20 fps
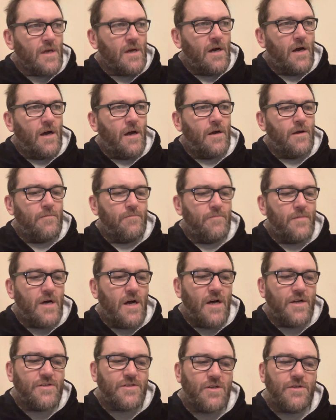
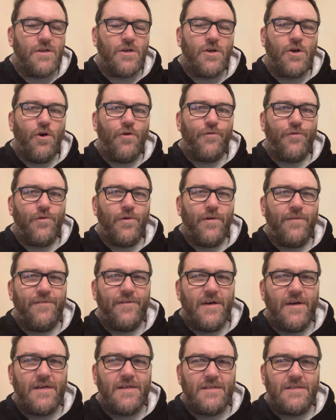And so you go through a
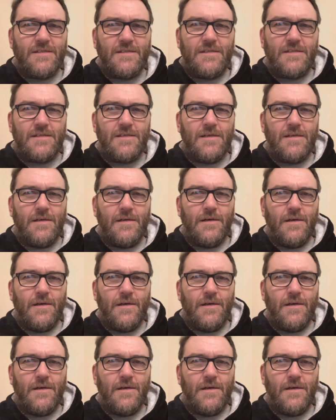phase.